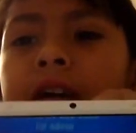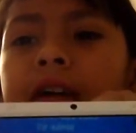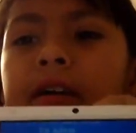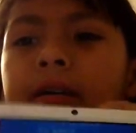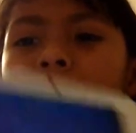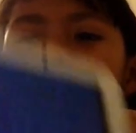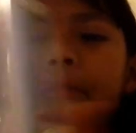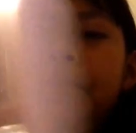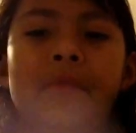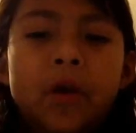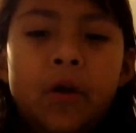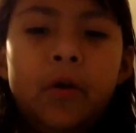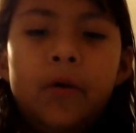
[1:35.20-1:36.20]
Um,
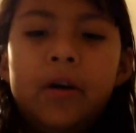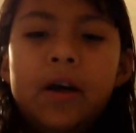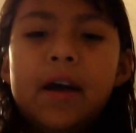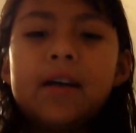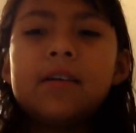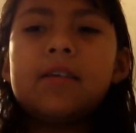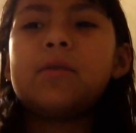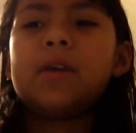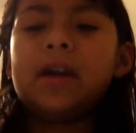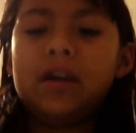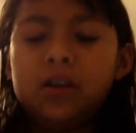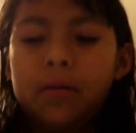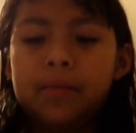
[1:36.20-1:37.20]
ah, okay,
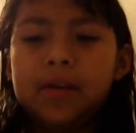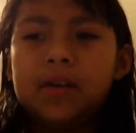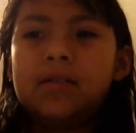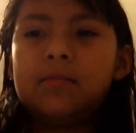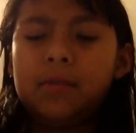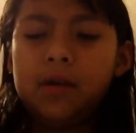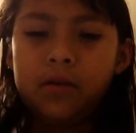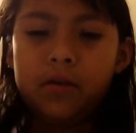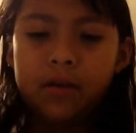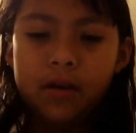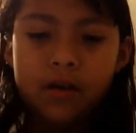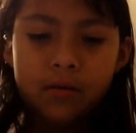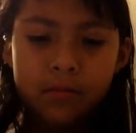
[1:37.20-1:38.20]
I dropped it.
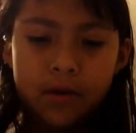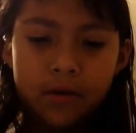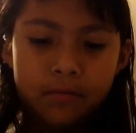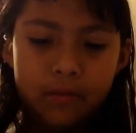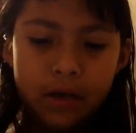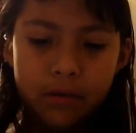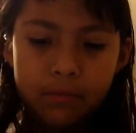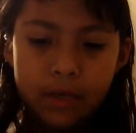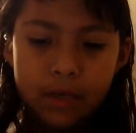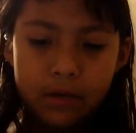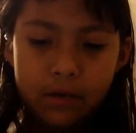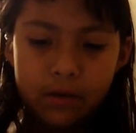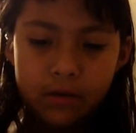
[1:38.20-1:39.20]
Oh, no, no, no,
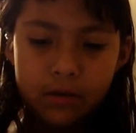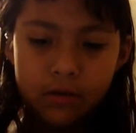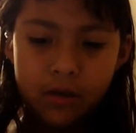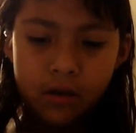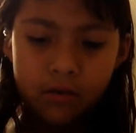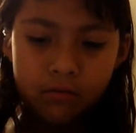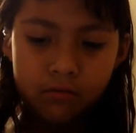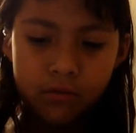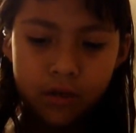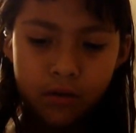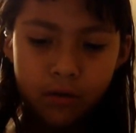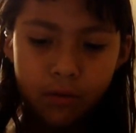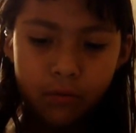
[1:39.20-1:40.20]
no,
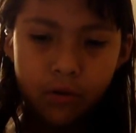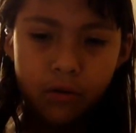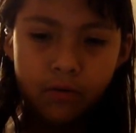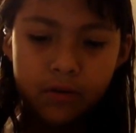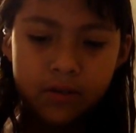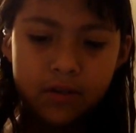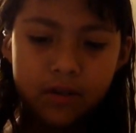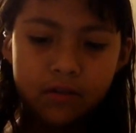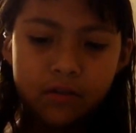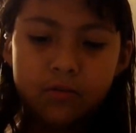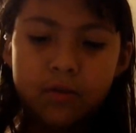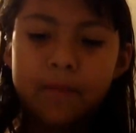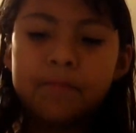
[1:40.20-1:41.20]
no, I want to go this thing.
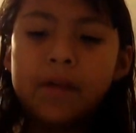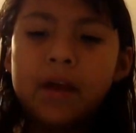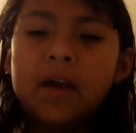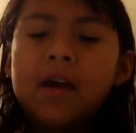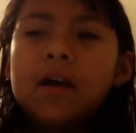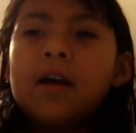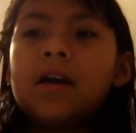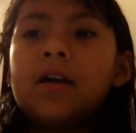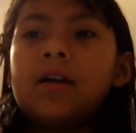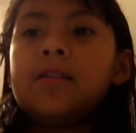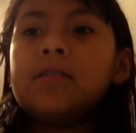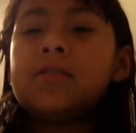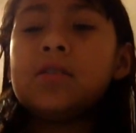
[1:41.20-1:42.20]
Okay,
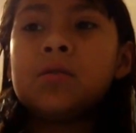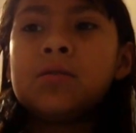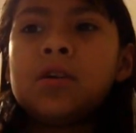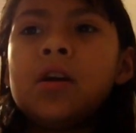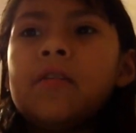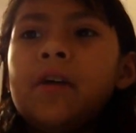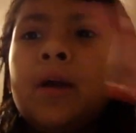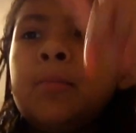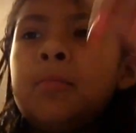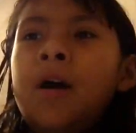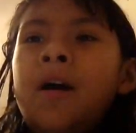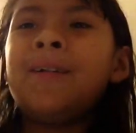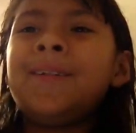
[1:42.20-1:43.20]
and so sorry if I'm
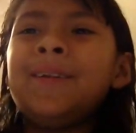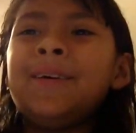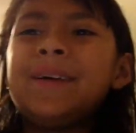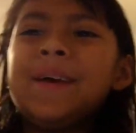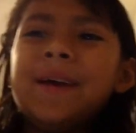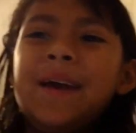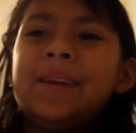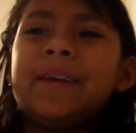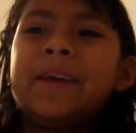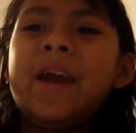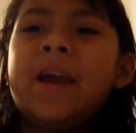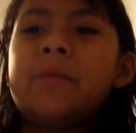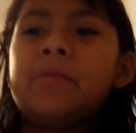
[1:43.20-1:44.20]
not looking at the
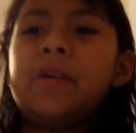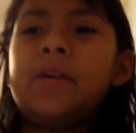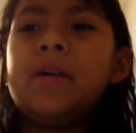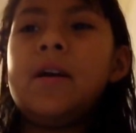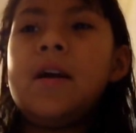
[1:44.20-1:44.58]
camera.